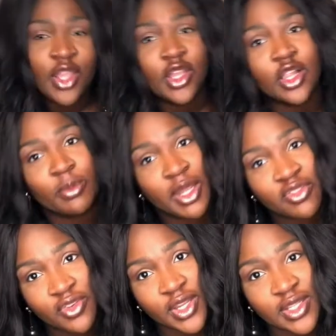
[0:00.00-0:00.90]
Y'all are my
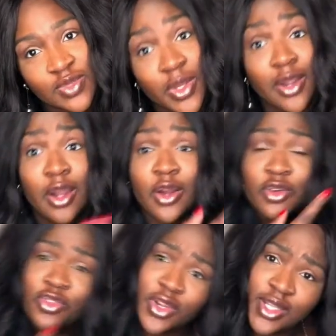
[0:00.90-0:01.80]
friends. We are all
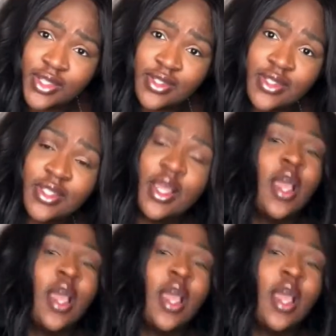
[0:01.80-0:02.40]
friends.